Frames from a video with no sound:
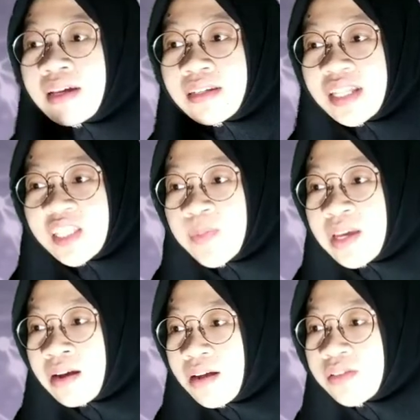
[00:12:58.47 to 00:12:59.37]
That's
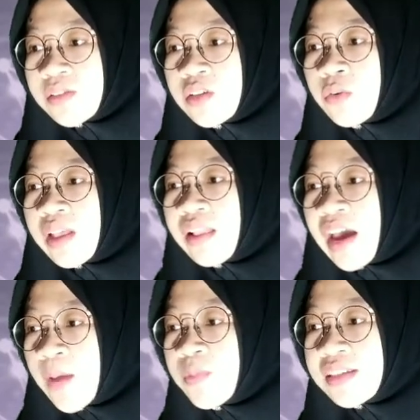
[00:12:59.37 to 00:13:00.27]
because you will
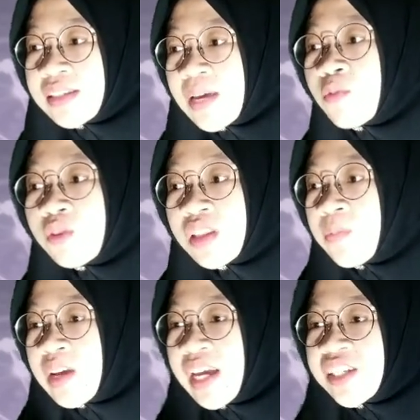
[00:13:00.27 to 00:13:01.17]
have the same
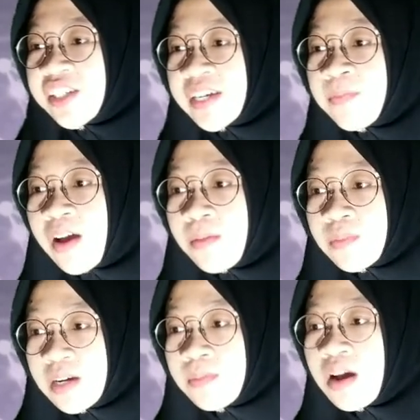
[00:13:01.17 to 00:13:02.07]
multiplication
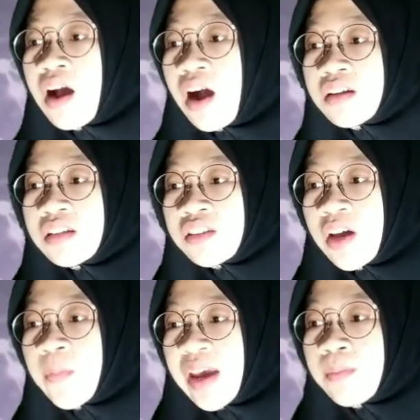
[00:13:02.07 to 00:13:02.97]
problem on the
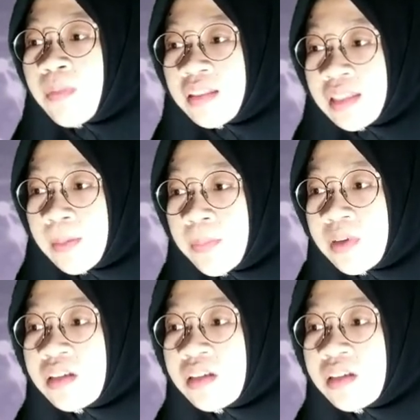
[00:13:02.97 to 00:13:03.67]
top and bottom.